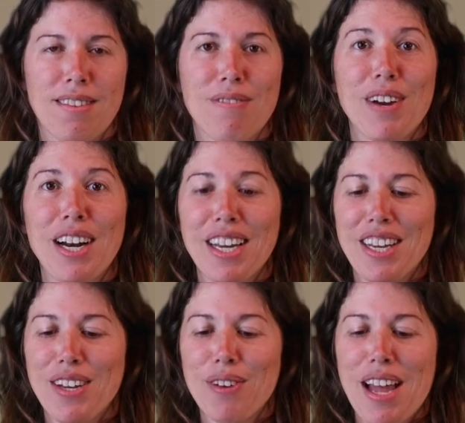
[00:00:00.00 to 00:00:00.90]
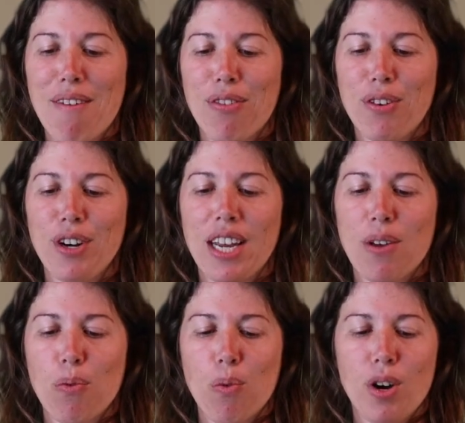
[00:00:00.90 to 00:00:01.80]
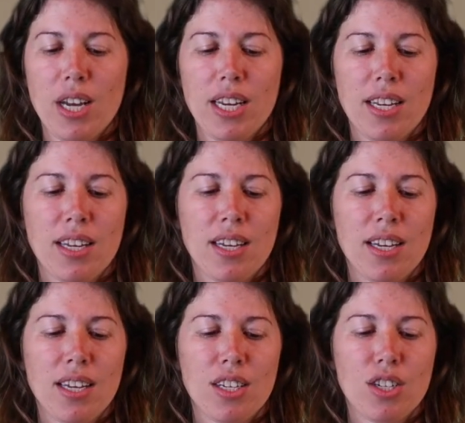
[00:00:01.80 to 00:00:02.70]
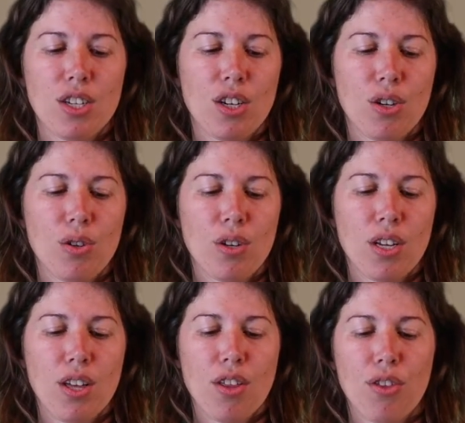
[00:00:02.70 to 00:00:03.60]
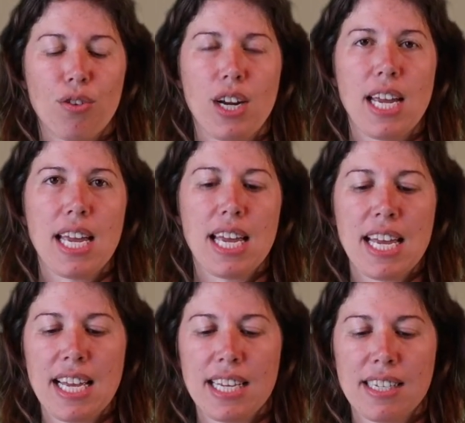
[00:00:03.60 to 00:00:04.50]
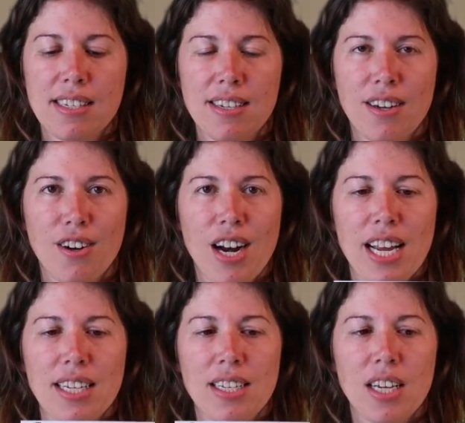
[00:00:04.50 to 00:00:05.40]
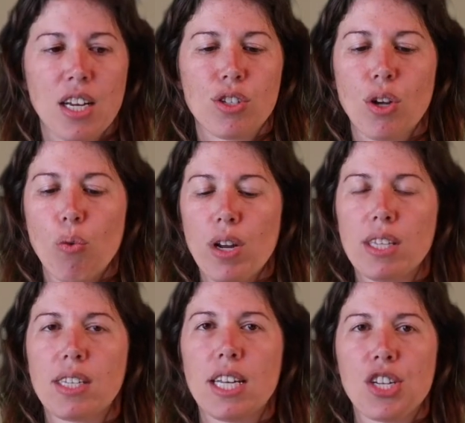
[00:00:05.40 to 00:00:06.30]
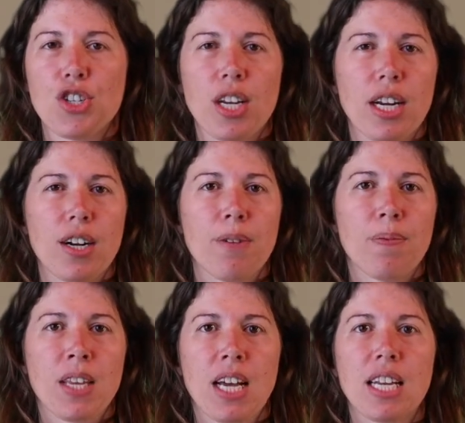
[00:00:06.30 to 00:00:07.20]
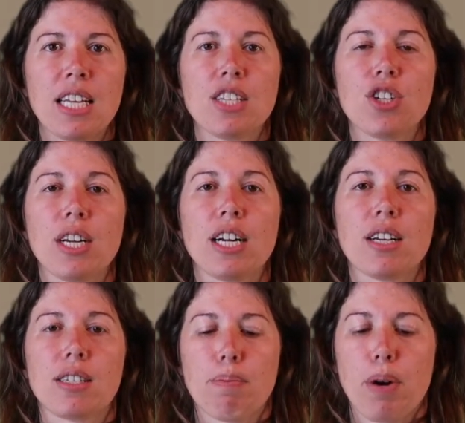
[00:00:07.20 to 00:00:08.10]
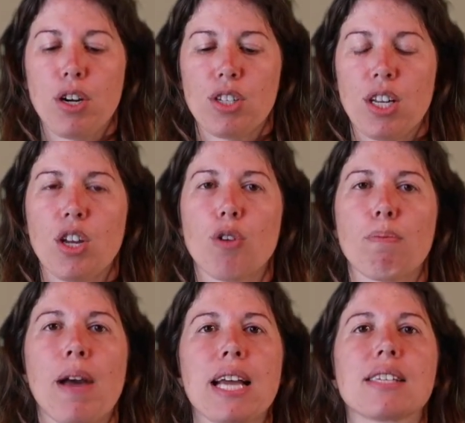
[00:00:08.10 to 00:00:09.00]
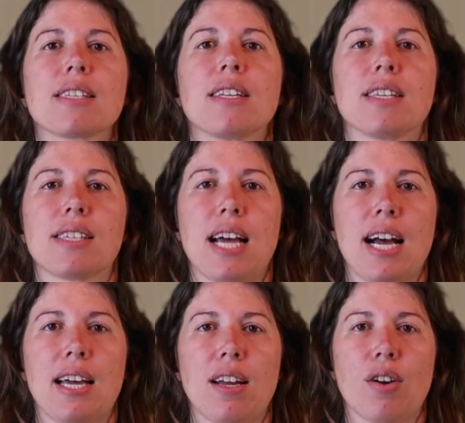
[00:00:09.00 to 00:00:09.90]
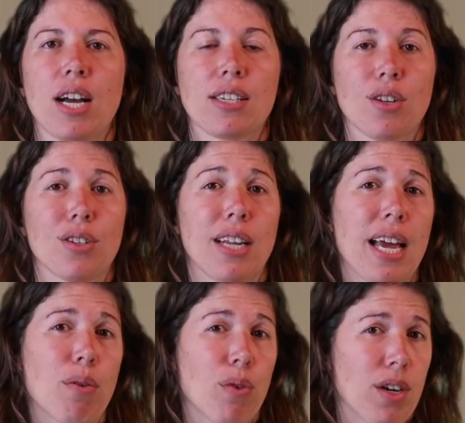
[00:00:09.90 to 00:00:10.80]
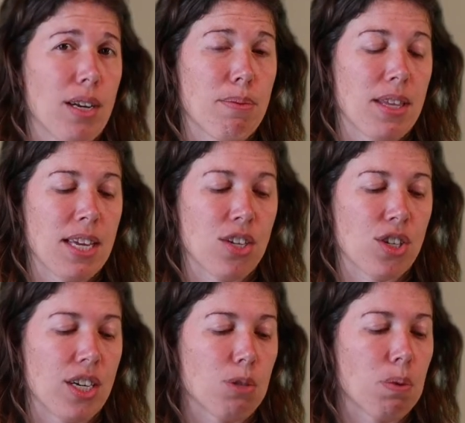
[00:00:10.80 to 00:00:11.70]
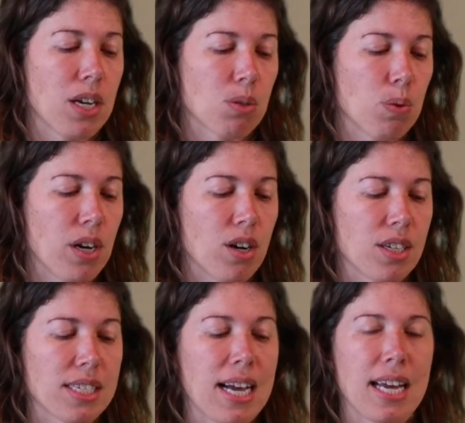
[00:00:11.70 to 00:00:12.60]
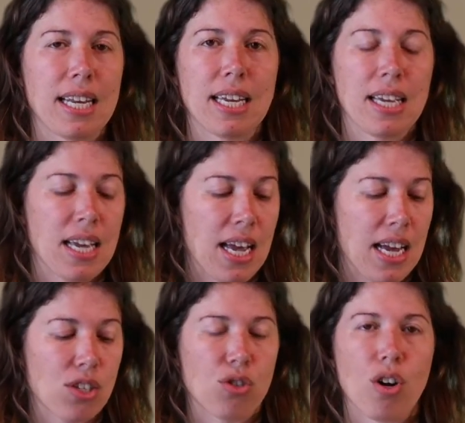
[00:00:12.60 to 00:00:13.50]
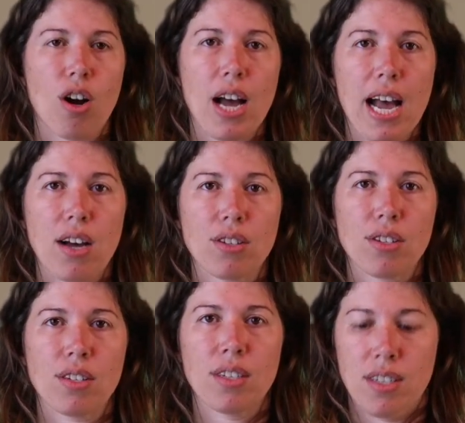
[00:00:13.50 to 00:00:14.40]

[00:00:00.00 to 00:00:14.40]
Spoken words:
Very good. We have 3. 1, 2, 3 E's. Great. So what is an engineer? An engineer is the person who makes the design. Okay, so today we're going to be the engineers because we are designing a straw house.